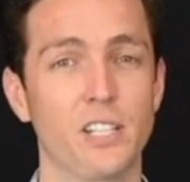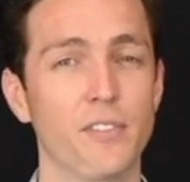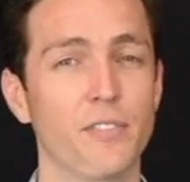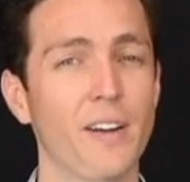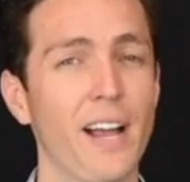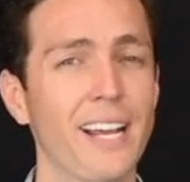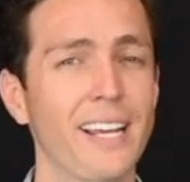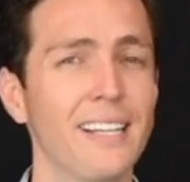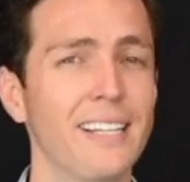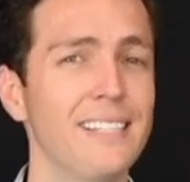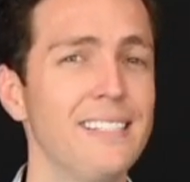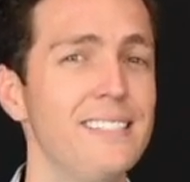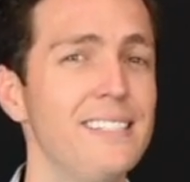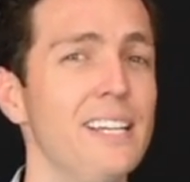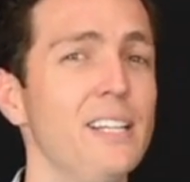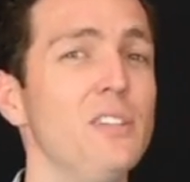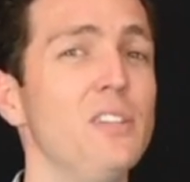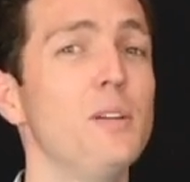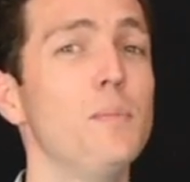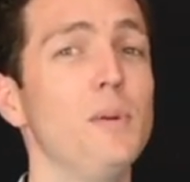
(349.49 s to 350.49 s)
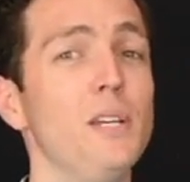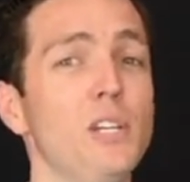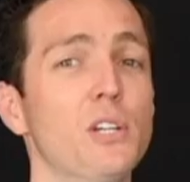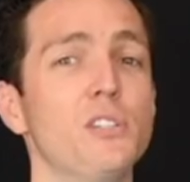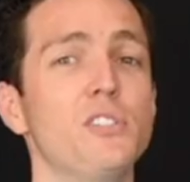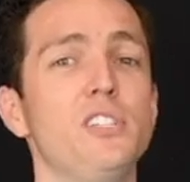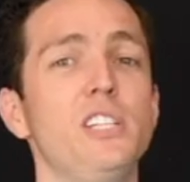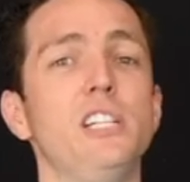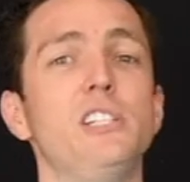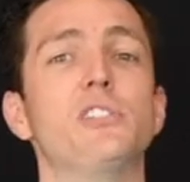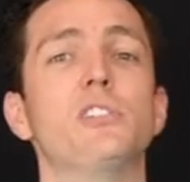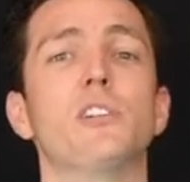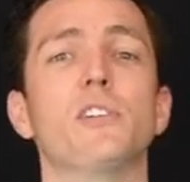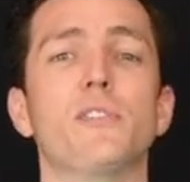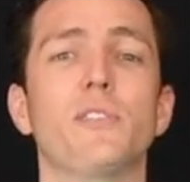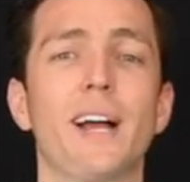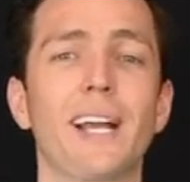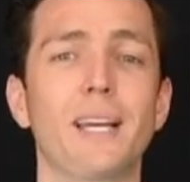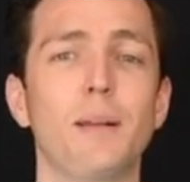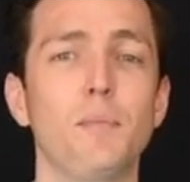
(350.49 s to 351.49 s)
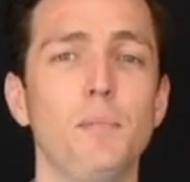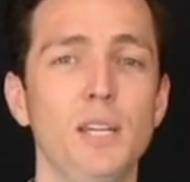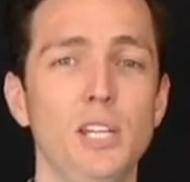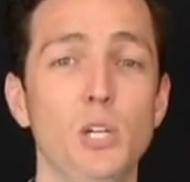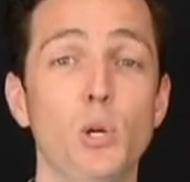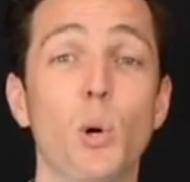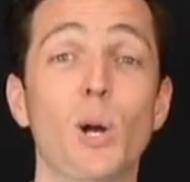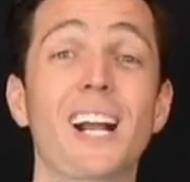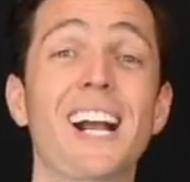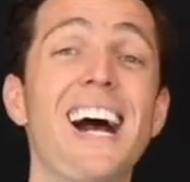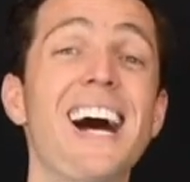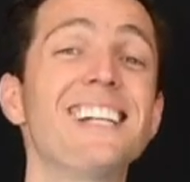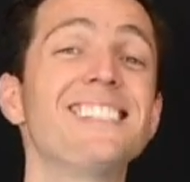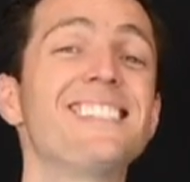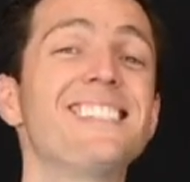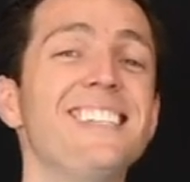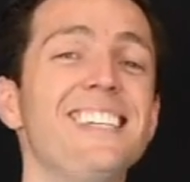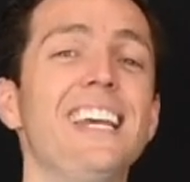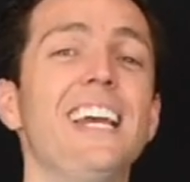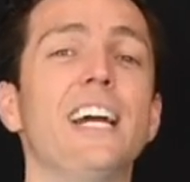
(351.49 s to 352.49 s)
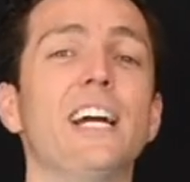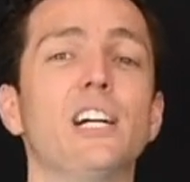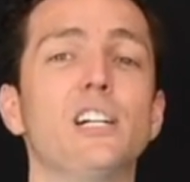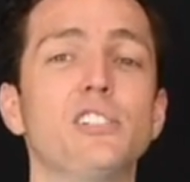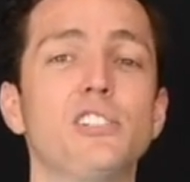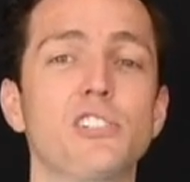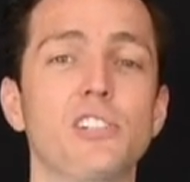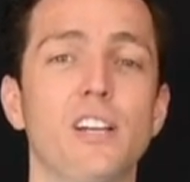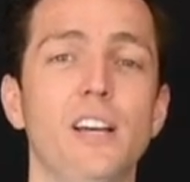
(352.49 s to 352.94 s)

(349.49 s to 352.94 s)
And if I can continue to be your teacher, if I can be your concierge,